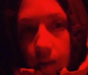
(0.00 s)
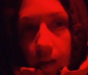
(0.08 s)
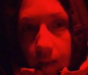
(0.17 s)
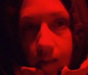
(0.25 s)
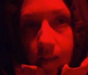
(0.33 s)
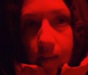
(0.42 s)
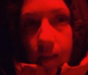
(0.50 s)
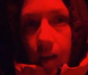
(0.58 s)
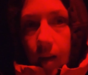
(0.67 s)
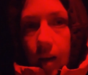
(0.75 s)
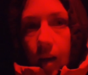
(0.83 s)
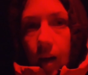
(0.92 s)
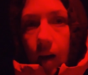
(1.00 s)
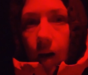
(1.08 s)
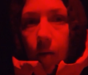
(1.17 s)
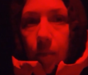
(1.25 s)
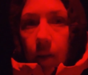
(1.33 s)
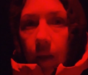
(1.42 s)
us.
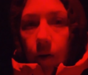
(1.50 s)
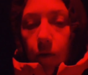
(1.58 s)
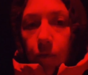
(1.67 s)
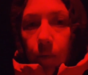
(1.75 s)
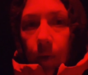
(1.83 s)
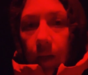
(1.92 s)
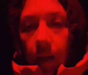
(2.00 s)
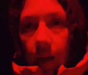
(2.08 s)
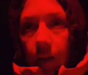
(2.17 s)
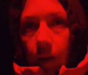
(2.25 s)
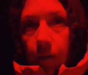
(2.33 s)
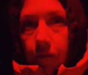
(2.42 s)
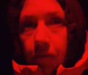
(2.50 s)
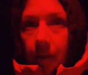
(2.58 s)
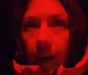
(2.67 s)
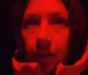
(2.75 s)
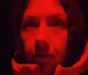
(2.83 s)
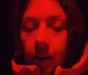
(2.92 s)
And then hopefully we can get a good
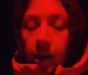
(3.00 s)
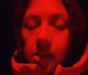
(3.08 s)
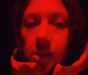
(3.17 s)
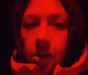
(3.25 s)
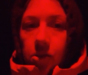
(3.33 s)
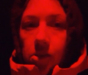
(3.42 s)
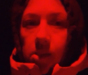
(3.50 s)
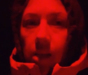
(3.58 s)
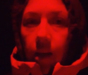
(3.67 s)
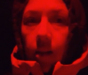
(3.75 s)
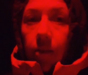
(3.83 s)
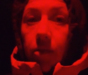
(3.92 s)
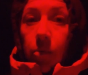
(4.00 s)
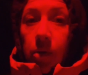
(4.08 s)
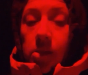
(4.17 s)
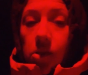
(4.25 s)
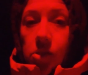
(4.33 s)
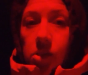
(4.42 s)
5 knots under sail if the
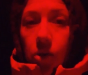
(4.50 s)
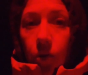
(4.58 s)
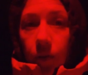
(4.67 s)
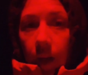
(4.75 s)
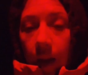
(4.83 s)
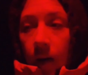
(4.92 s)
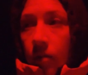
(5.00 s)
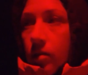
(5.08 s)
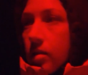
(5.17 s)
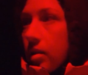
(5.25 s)
winds are still holding out.